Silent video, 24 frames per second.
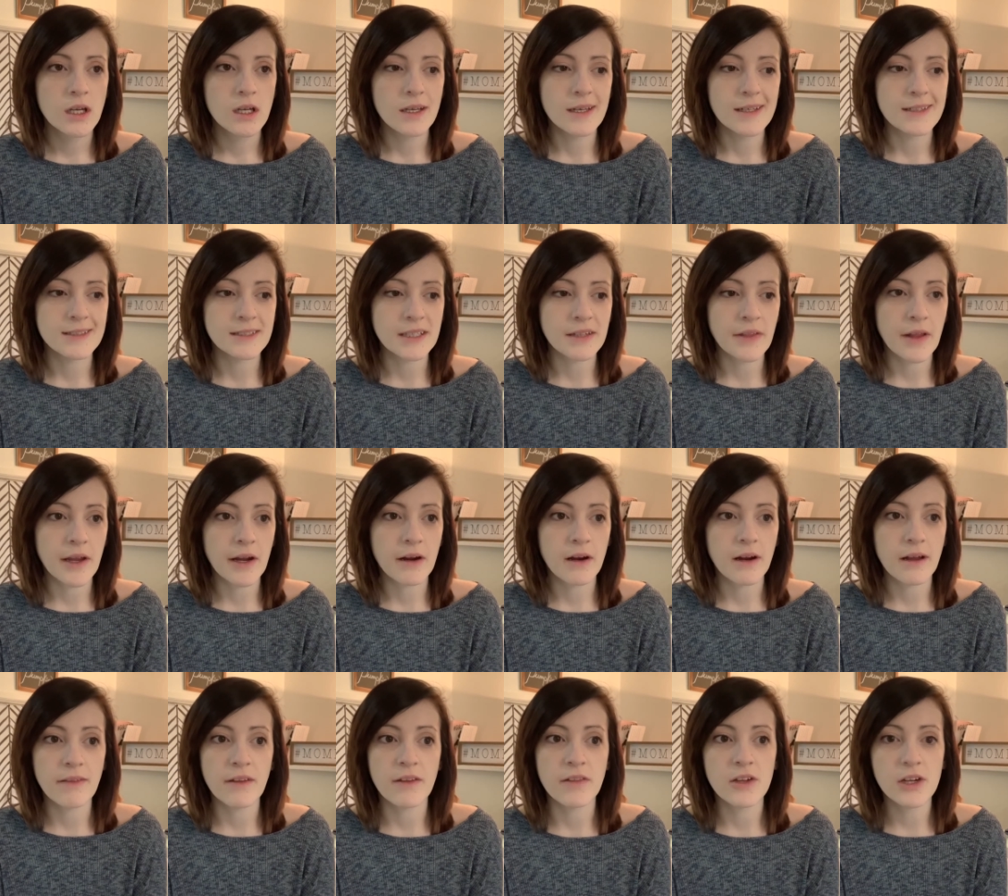is in there,
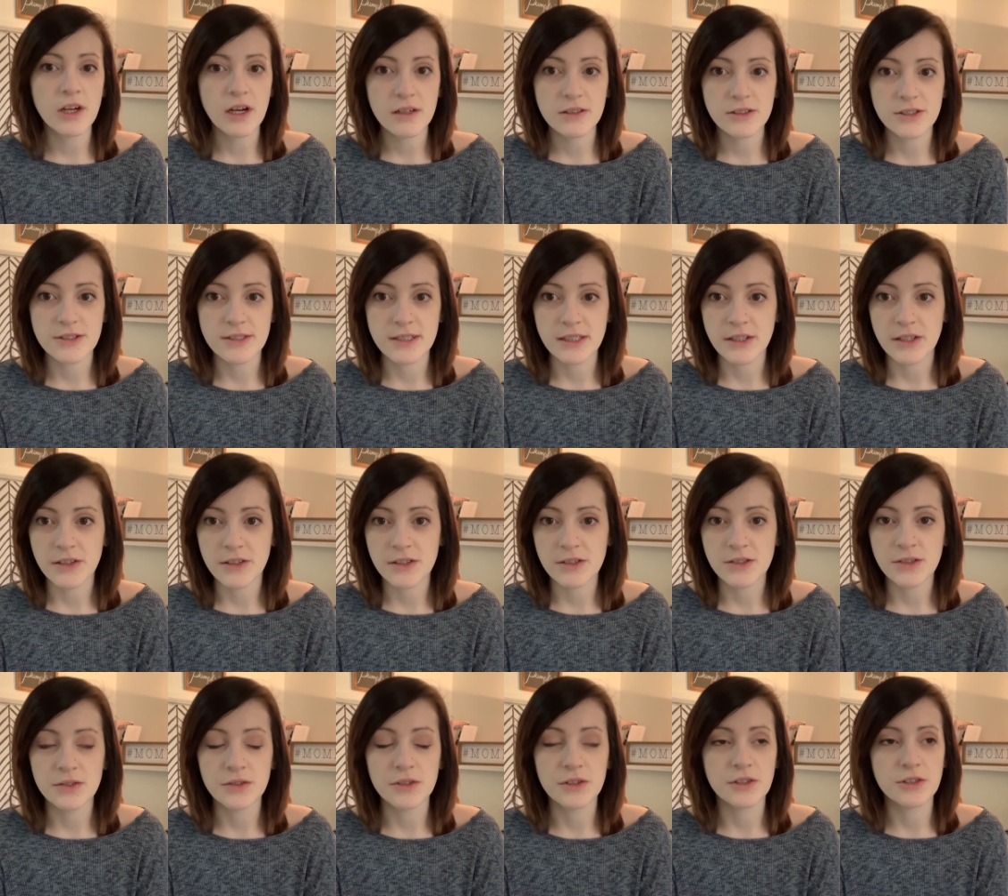and then the doctor's in there to
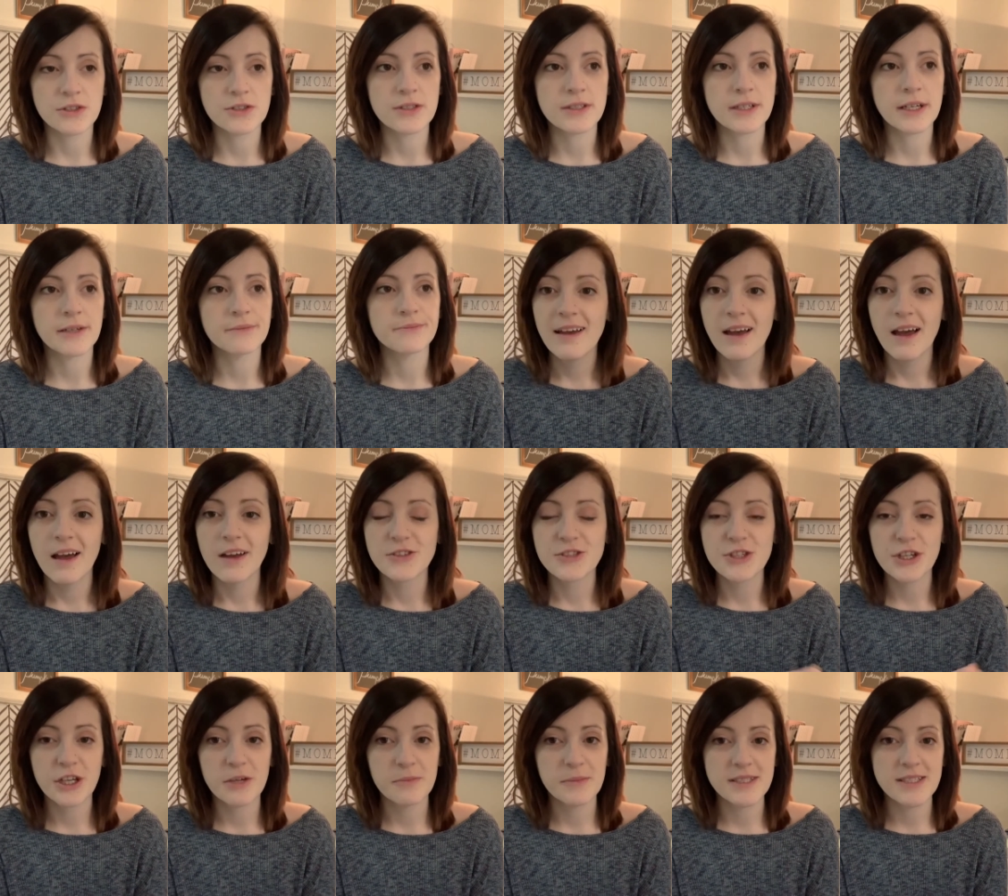do the ultrasound.
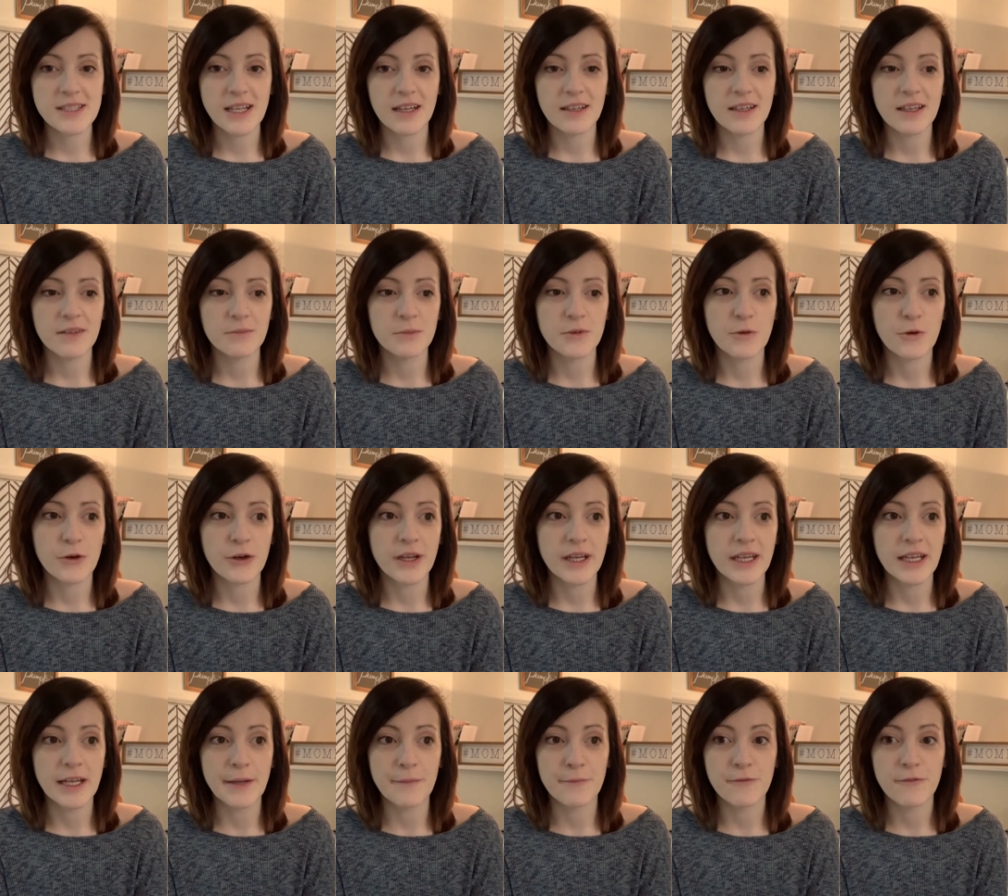Took him a second before he
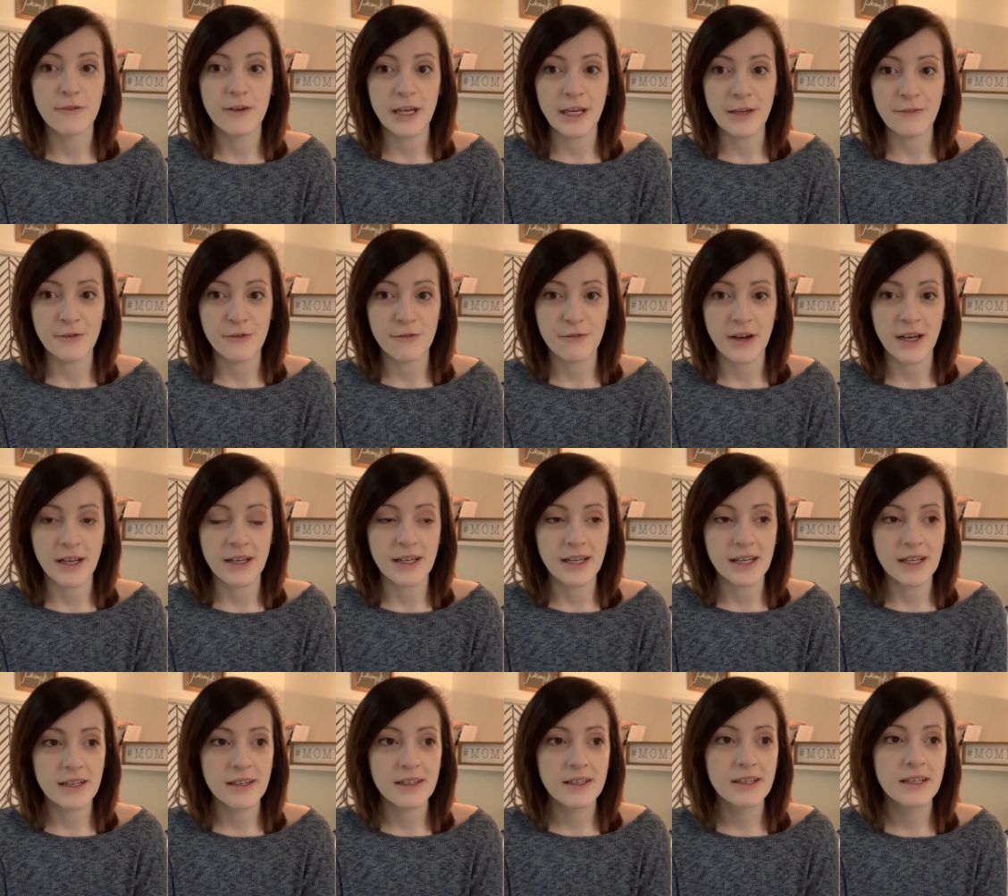could even find it.